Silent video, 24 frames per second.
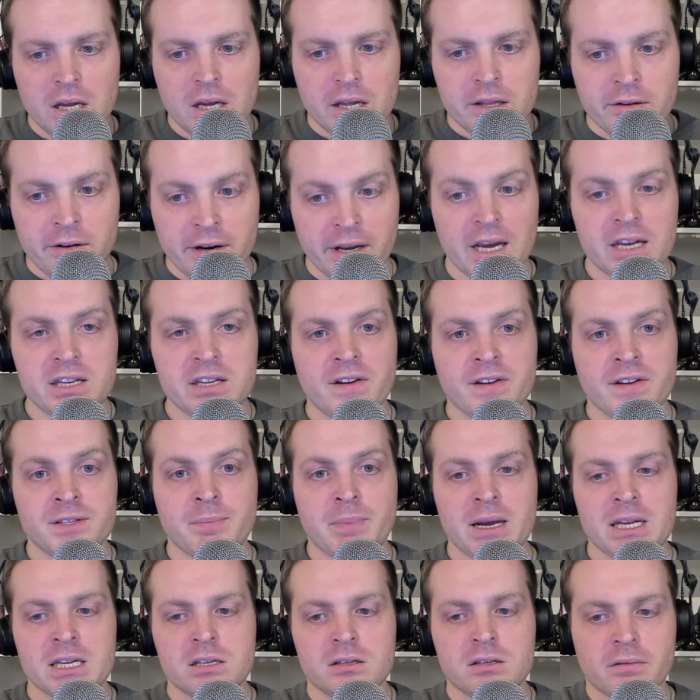The negative
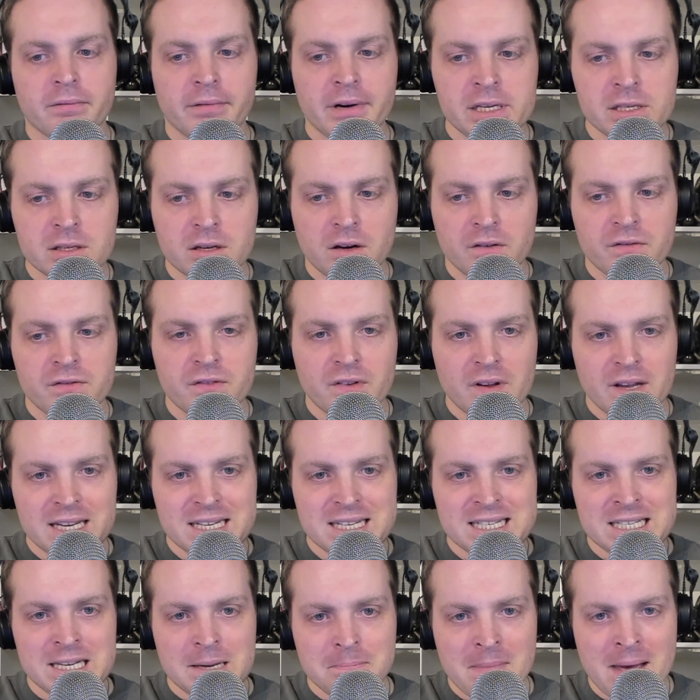aspect is the risk of
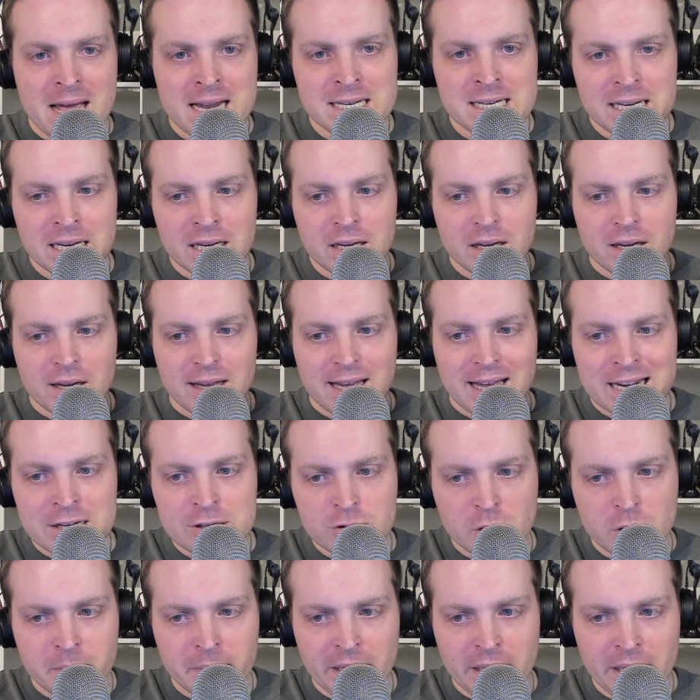semantic
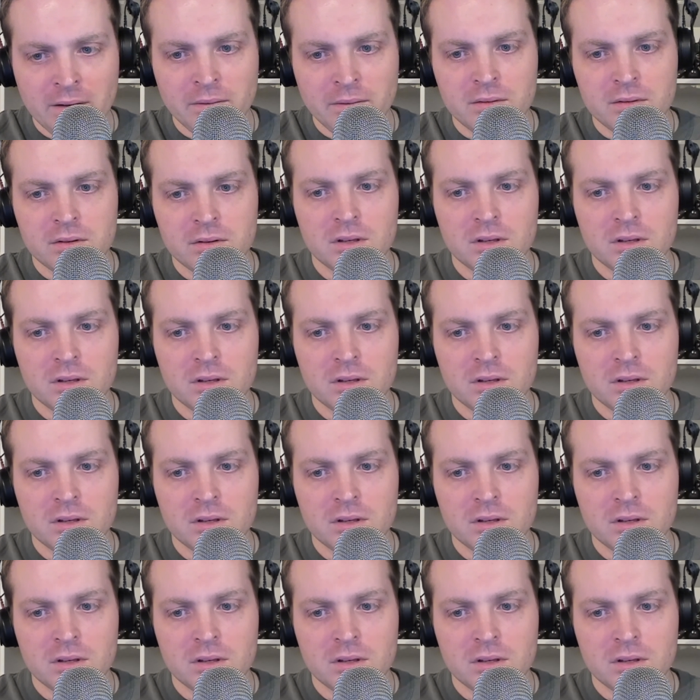entropy,